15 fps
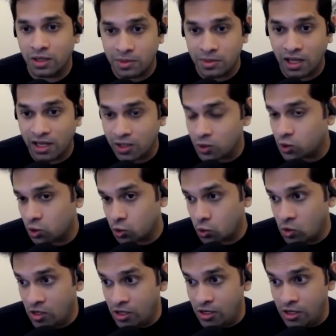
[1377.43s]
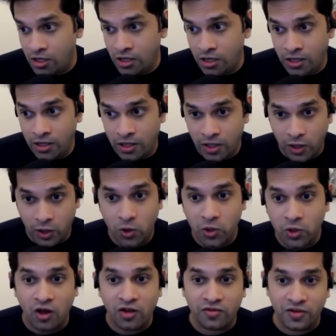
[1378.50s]
I mean, I used to go to
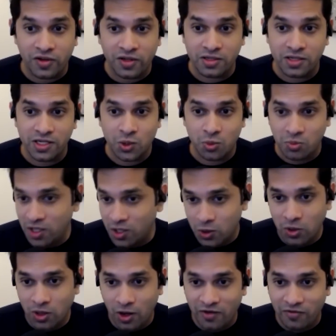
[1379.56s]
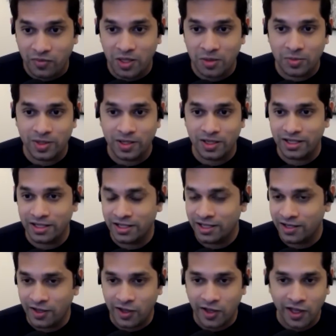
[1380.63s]
conferences, speak to a lot of people,
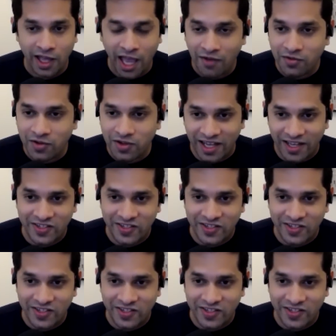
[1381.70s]
have a nice